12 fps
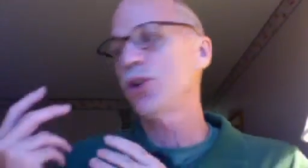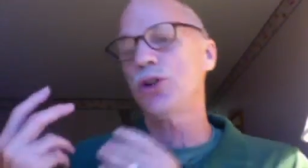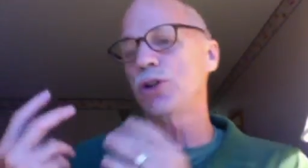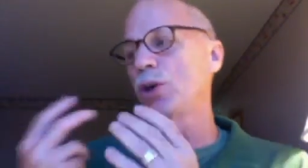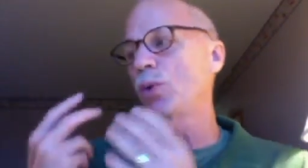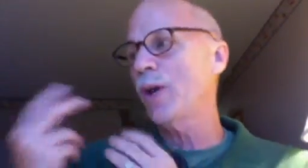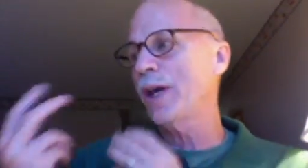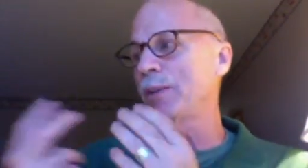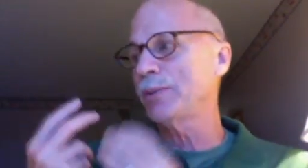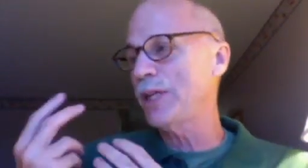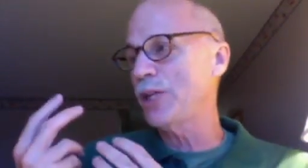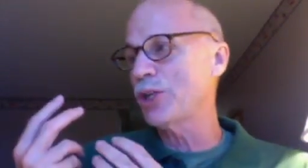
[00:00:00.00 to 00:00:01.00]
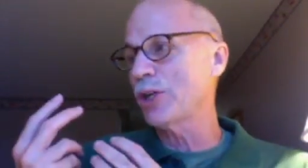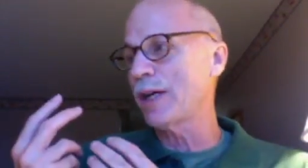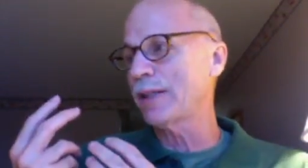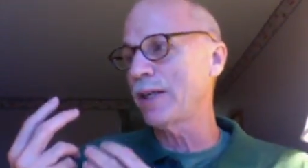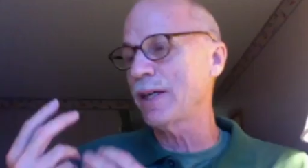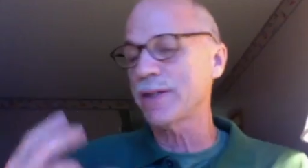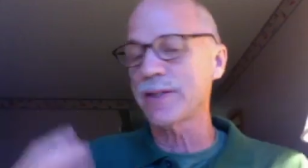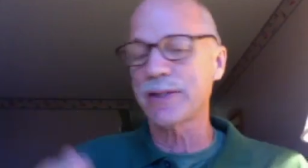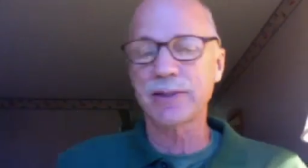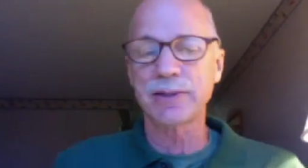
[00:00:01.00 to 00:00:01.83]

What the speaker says: You don't want them teaching like this.